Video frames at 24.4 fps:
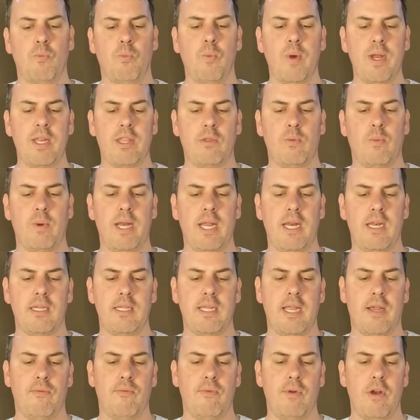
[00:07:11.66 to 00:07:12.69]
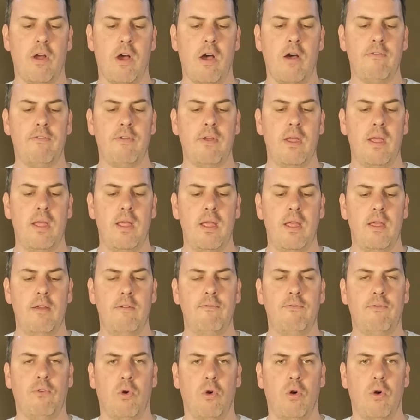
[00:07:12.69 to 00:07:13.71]
width we needed to get rid of
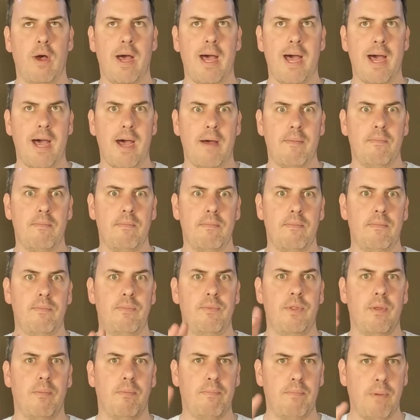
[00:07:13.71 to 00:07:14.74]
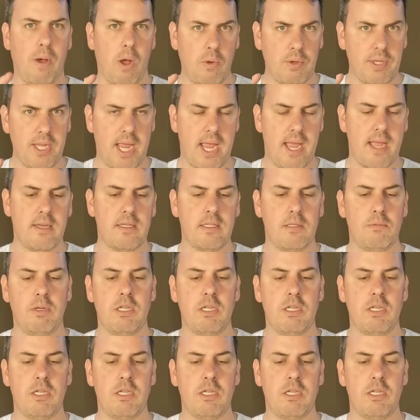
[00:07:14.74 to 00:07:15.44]
for the bolt heads,